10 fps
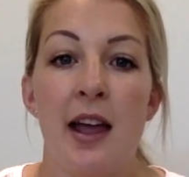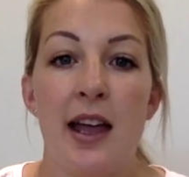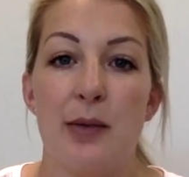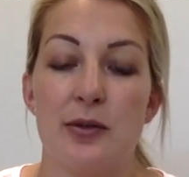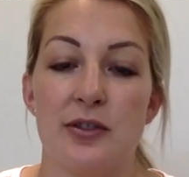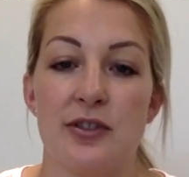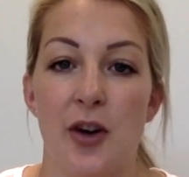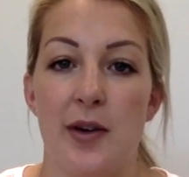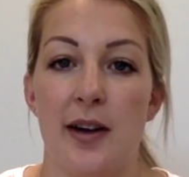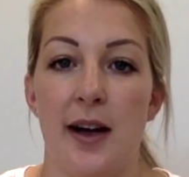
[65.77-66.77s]
He wasn't
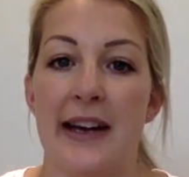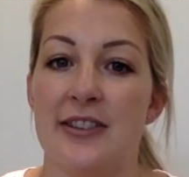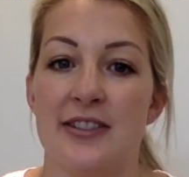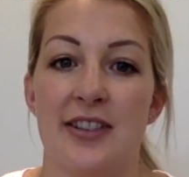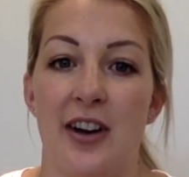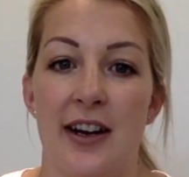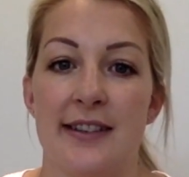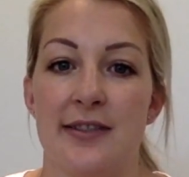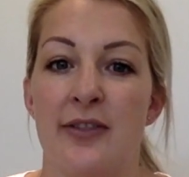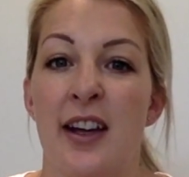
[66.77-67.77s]
showing like major
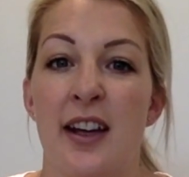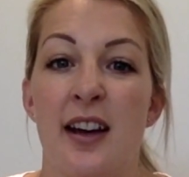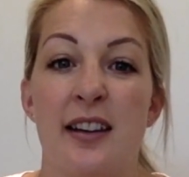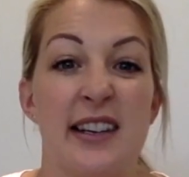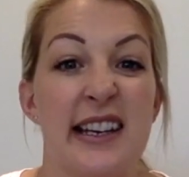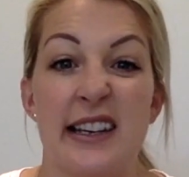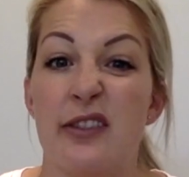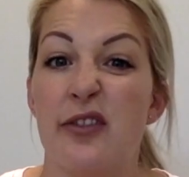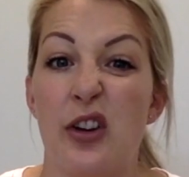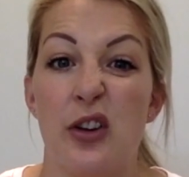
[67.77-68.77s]
signs of needing
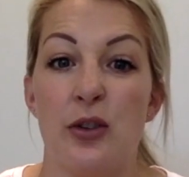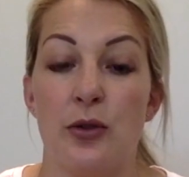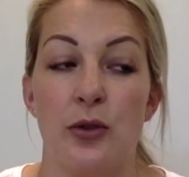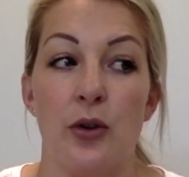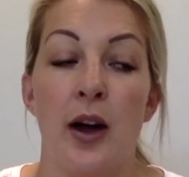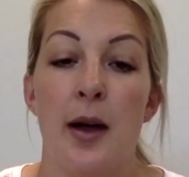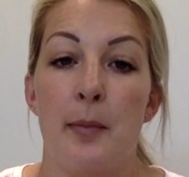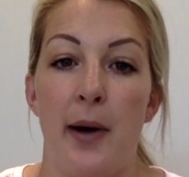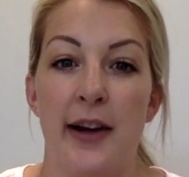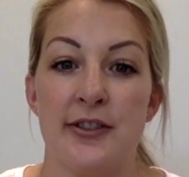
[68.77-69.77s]
food
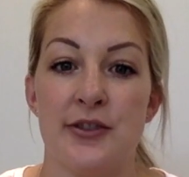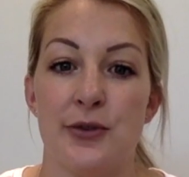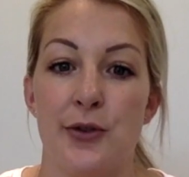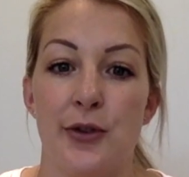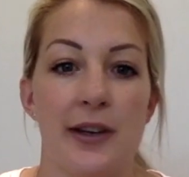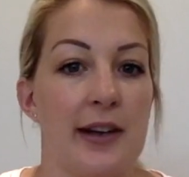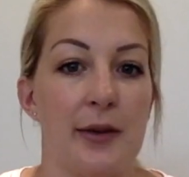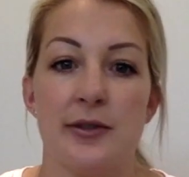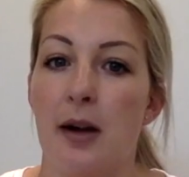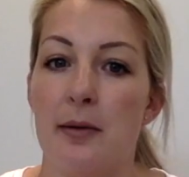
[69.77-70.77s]
but I just thought, you know, he
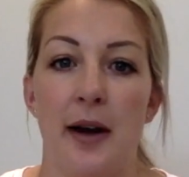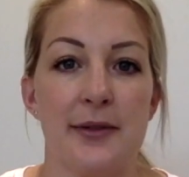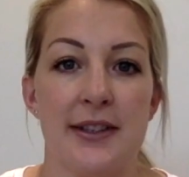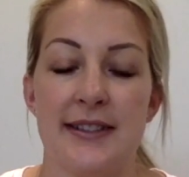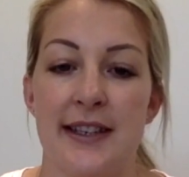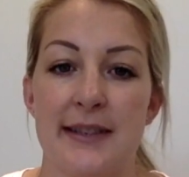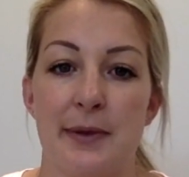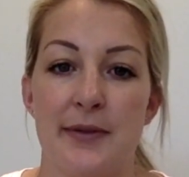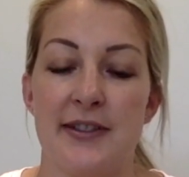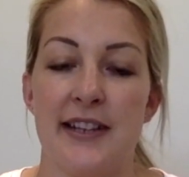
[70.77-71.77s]
was coming up to the 6
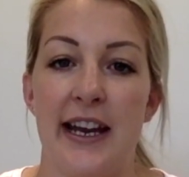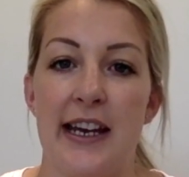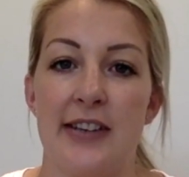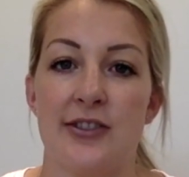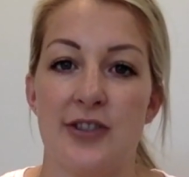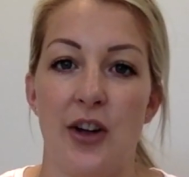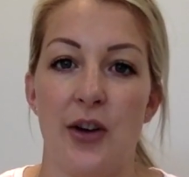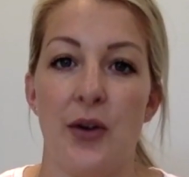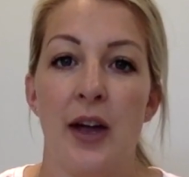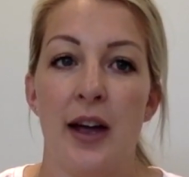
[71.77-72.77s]
month stage, so
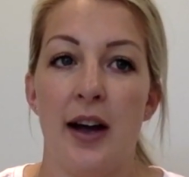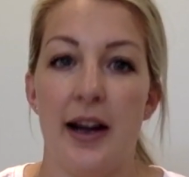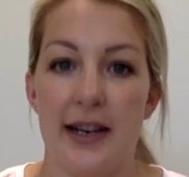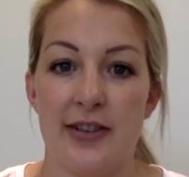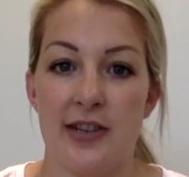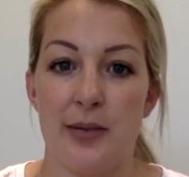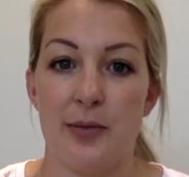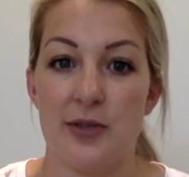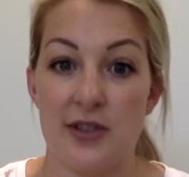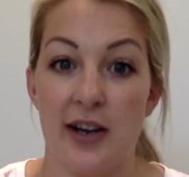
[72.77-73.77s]
I literally
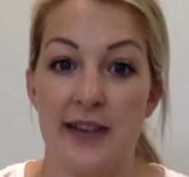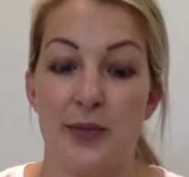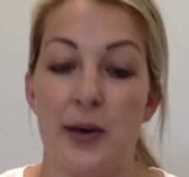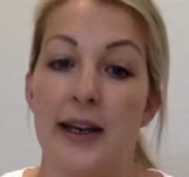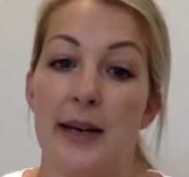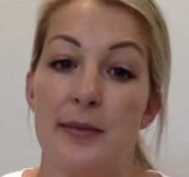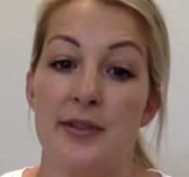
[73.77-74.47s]
was starting to wean him.